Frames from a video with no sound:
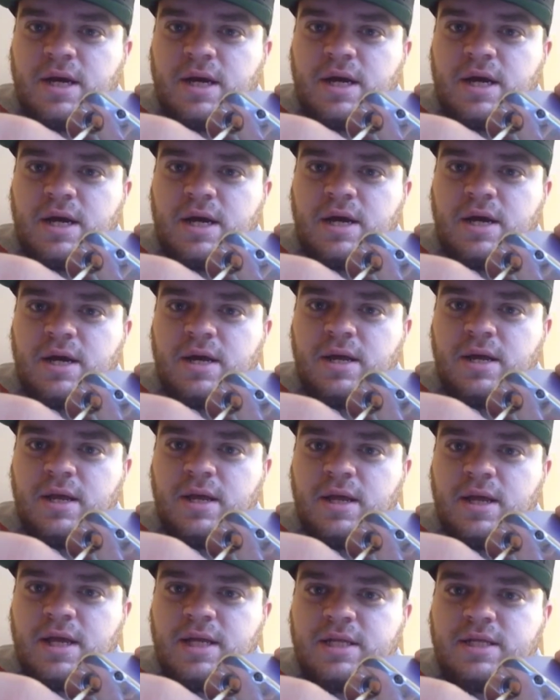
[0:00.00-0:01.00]

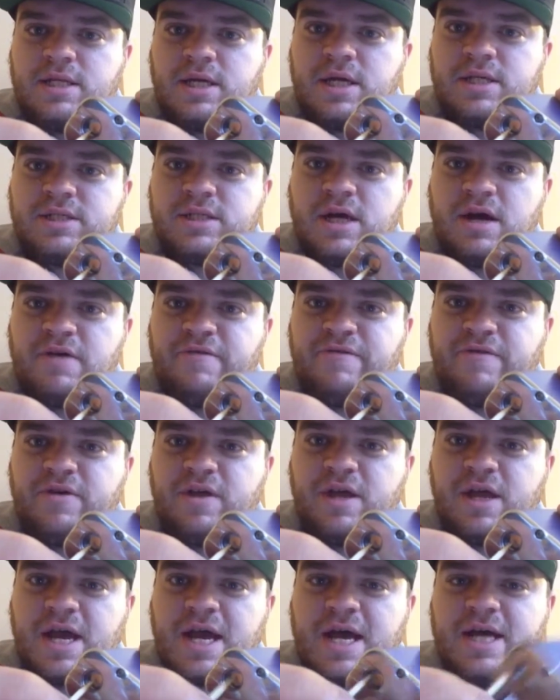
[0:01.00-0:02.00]
It does not
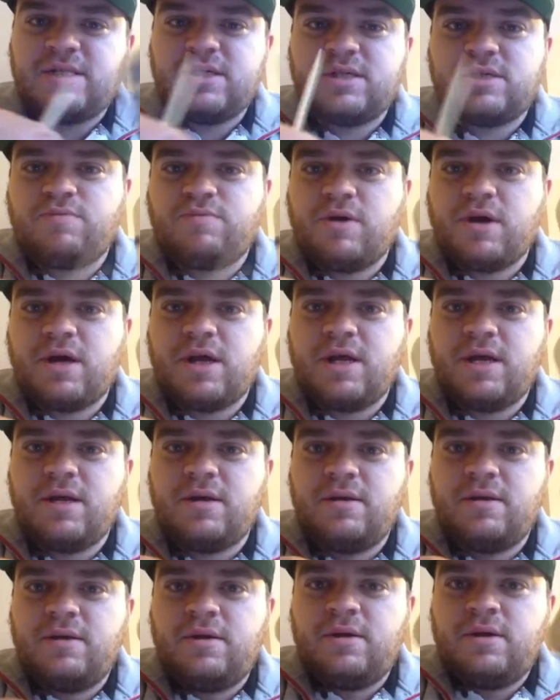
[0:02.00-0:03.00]
feel like it has a spring in
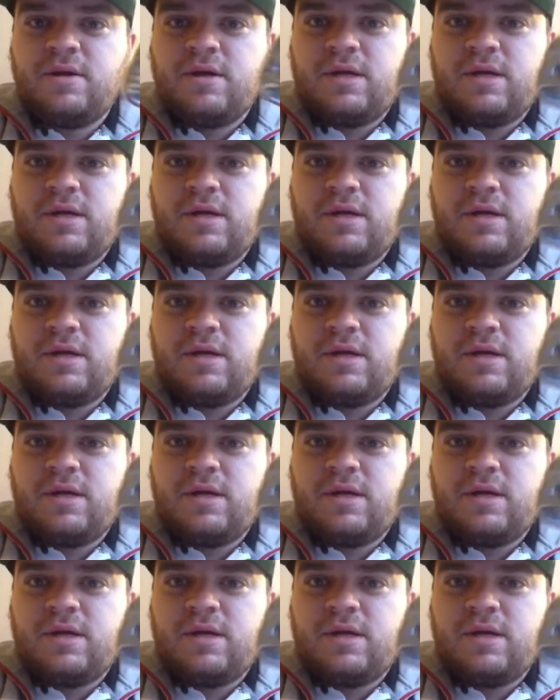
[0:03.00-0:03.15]
it.